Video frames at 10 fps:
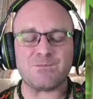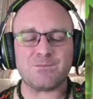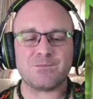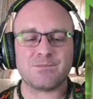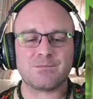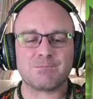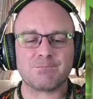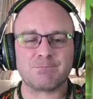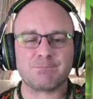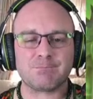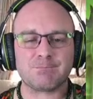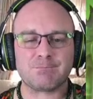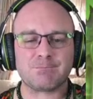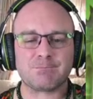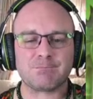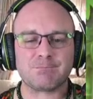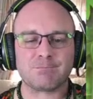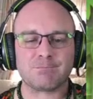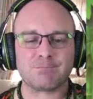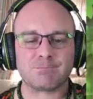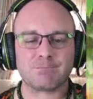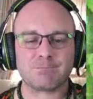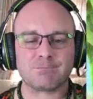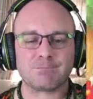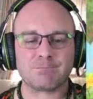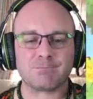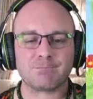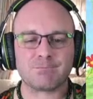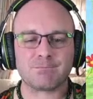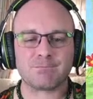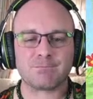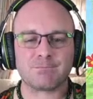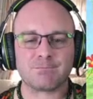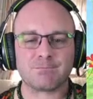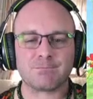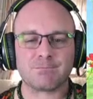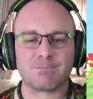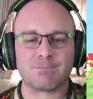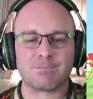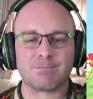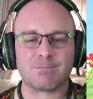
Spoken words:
[no speech]